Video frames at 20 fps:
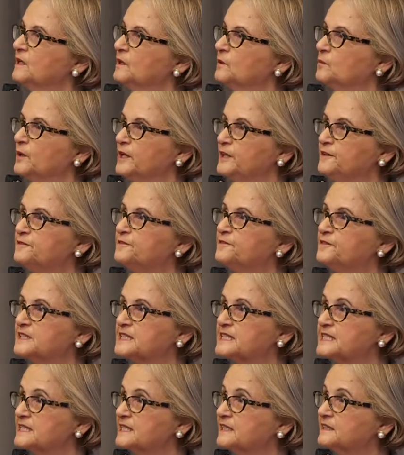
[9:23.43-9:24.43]
we
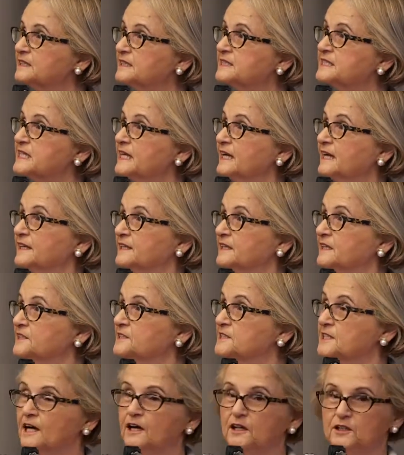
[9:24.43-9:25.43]
facilitate
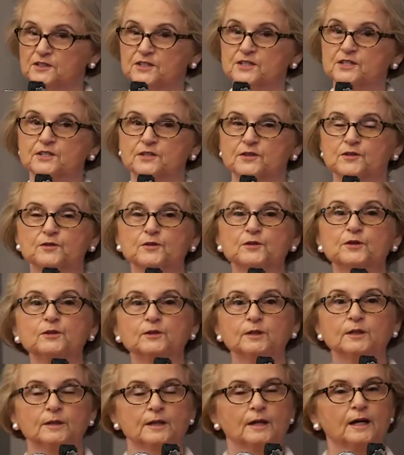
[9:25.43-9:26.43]
adults
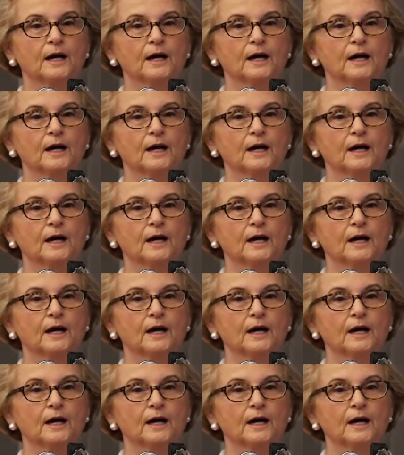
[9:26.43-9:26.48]
through